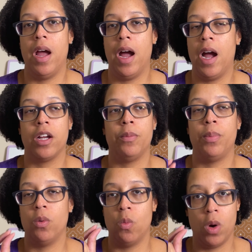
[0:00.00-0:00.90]
I could
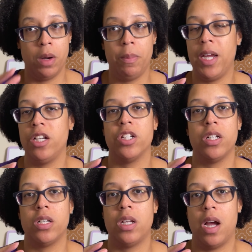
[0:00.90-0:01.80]
put one page in
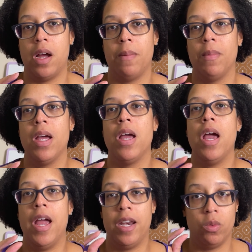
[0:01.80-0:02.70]
at a time
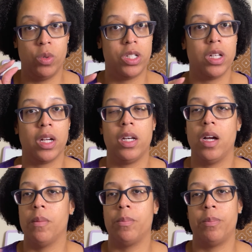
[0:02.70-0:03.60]
and it would suck it
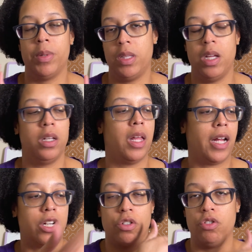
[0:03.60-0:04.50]
up. But then, like
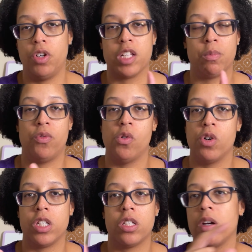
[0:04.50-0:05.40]
I showed you guys before,
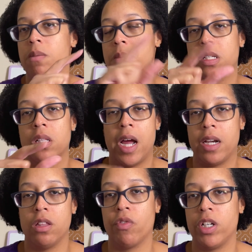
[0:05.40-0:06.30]
it started
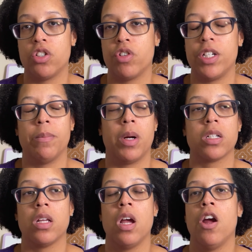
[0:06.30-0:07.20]
misaligning the registration
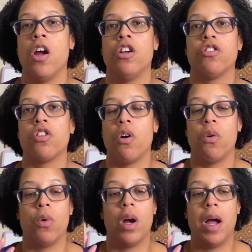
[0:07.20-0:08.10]
marks.
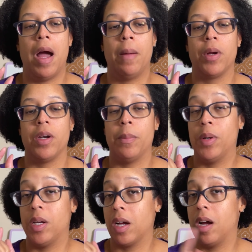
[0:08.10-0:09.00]
So I'm gonna
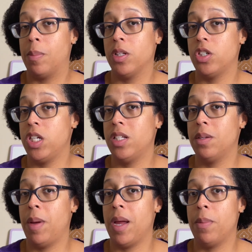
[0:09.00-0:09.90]
put a couple of sheets of
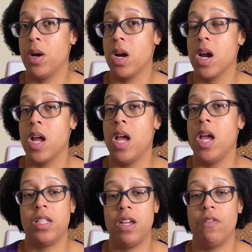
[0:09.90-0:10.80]
paper,
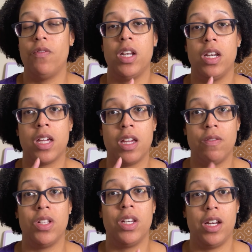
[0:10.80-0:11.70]
see if it
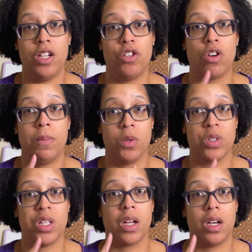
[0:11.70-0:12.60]
gives it any trouble
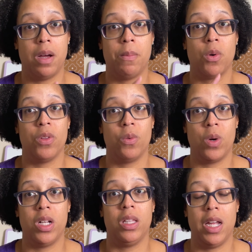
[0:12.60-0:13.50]
sucking up more than
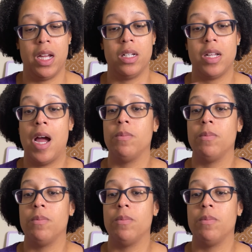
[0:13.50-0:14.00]
one thing at a time.